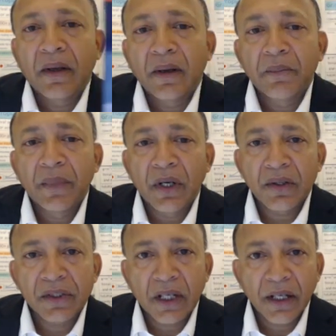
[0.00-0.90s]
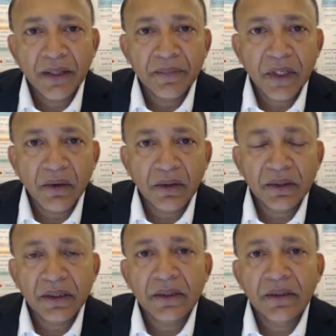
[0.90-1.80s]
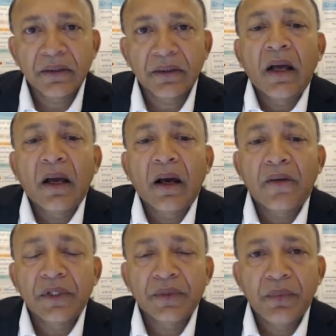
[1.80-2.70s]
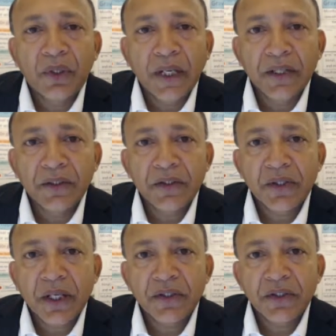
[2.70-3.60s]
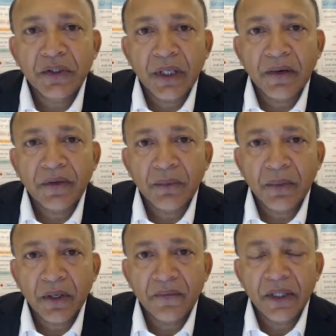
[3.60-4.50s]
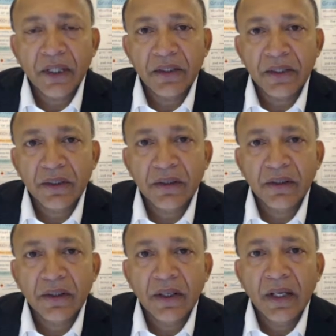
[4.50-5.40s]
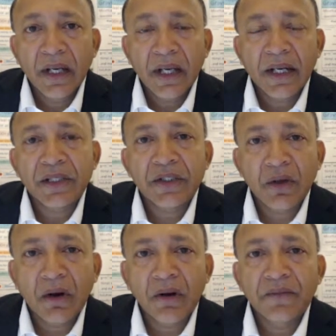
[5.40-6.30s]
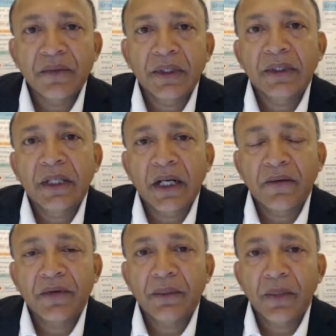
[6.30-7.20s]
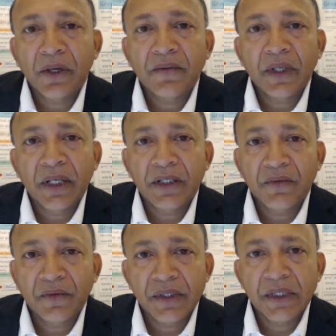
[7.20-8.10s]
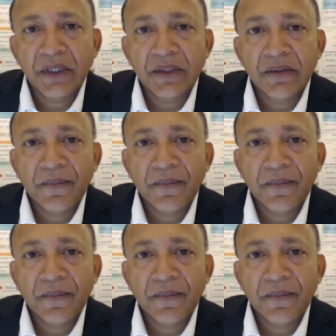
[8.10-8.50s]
Because I am the author of this book, An Introduction to Gravity Modification, and I solved the gravity modification physics.